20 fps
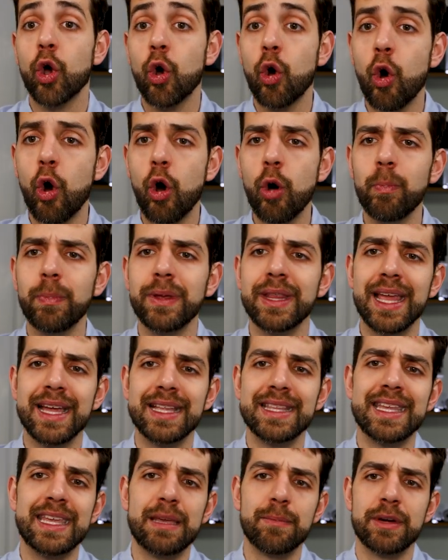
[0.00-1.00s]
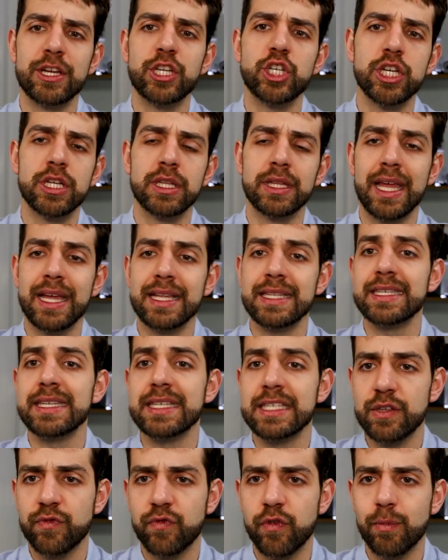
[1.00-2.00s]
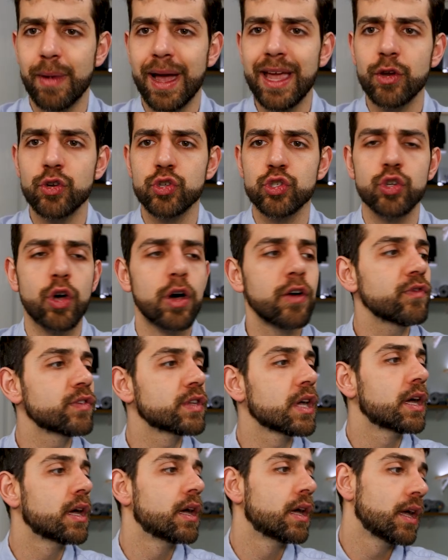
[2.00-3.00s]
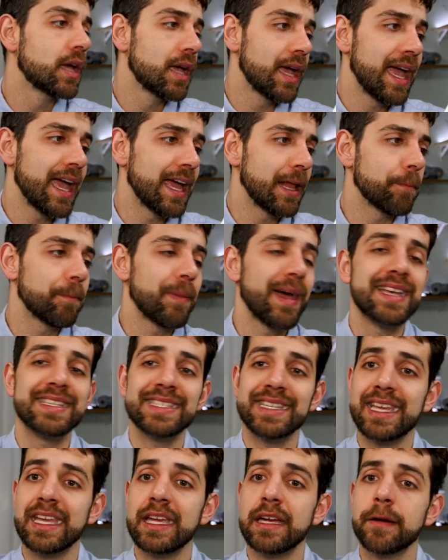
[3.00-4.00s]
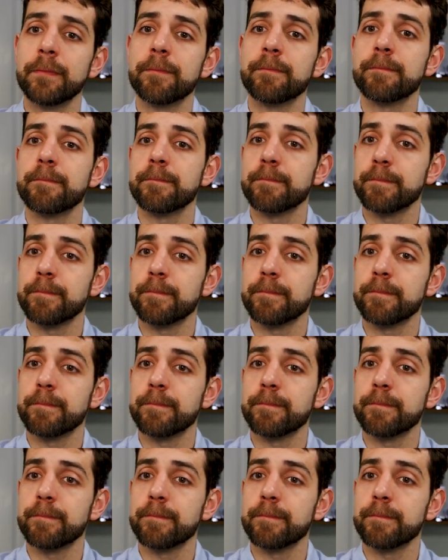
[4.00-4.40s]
copy that image that it's from Microsoft, and pass here